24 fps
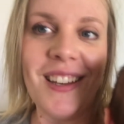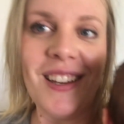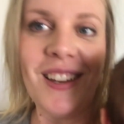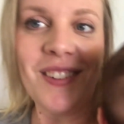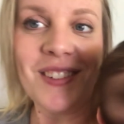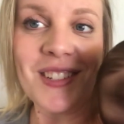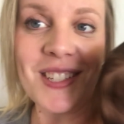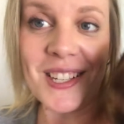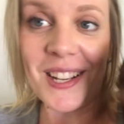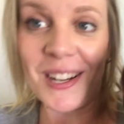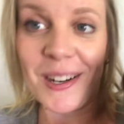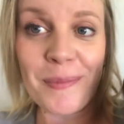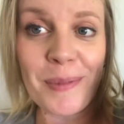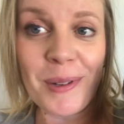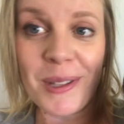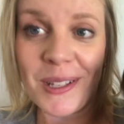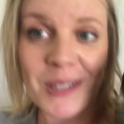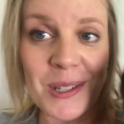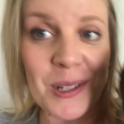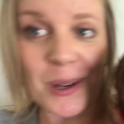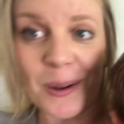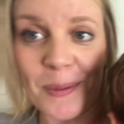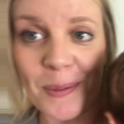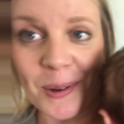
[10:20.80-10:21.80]
just going to put this
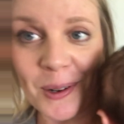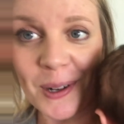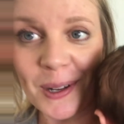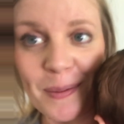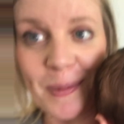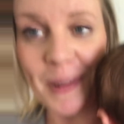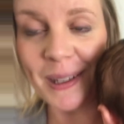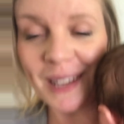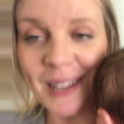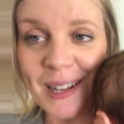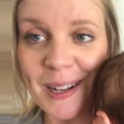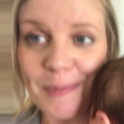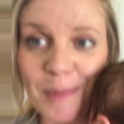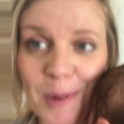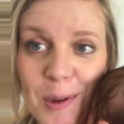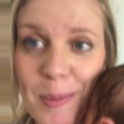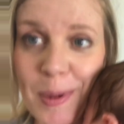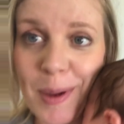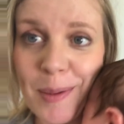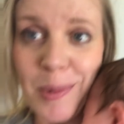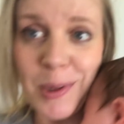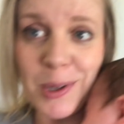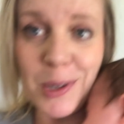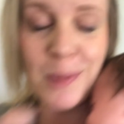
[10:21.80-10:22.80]
top on him and get him on my
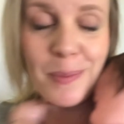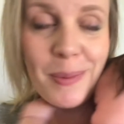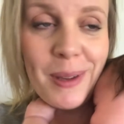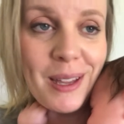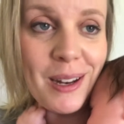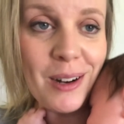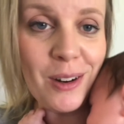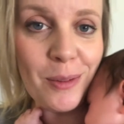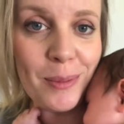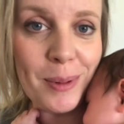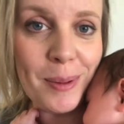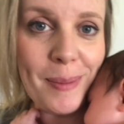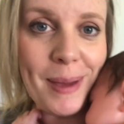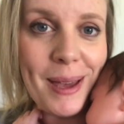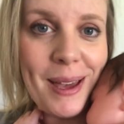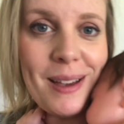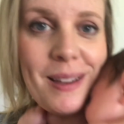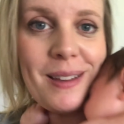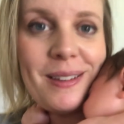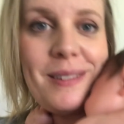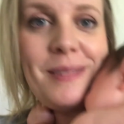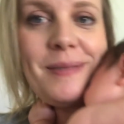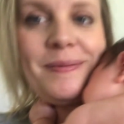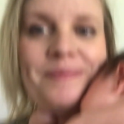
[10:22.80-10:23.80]
boob and I'll be
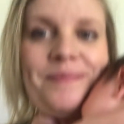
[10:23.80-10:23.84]
back.